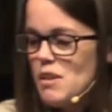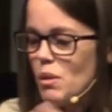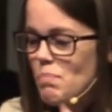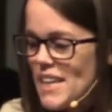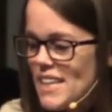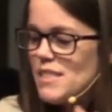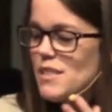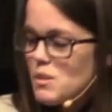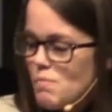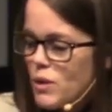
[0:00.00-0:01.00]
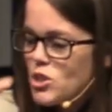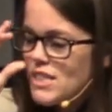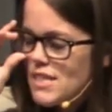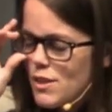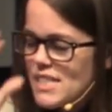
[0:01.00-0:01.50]
He repeats those
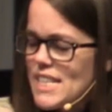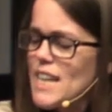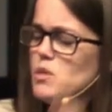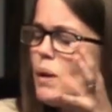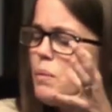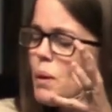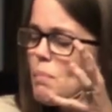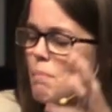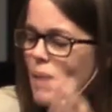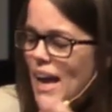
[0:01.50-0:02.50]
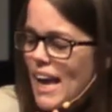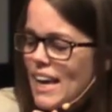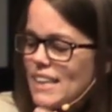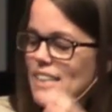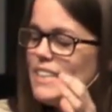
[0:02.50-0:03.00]
motions, those things we were
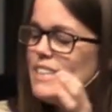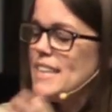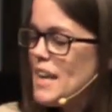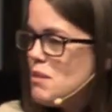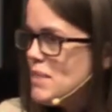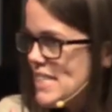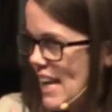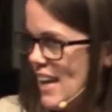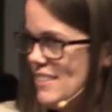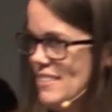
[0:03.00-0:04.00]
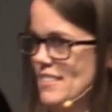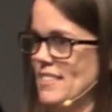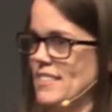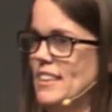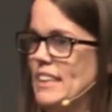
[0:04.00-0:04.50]
made to imitate.
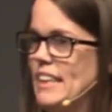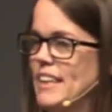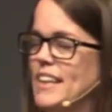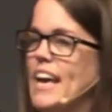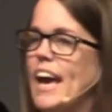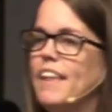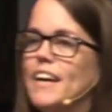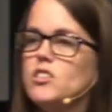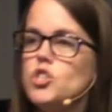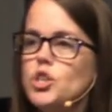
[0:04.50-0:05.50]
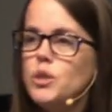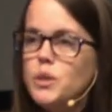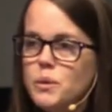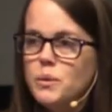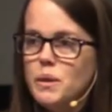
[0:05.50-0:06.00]
And that's
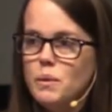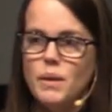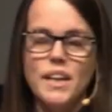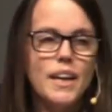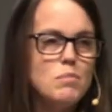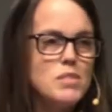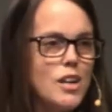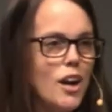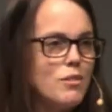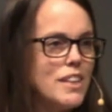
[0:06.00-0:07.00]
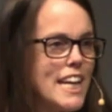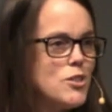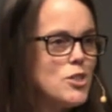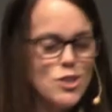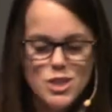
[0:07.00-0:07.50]
true when it comes to our
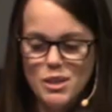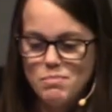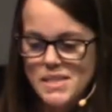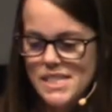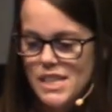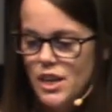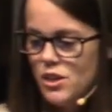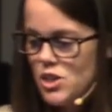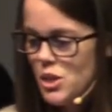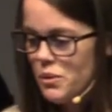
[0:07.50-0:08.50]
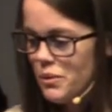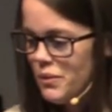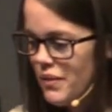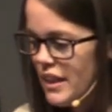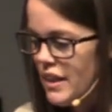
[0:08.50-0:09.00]
relationships, too.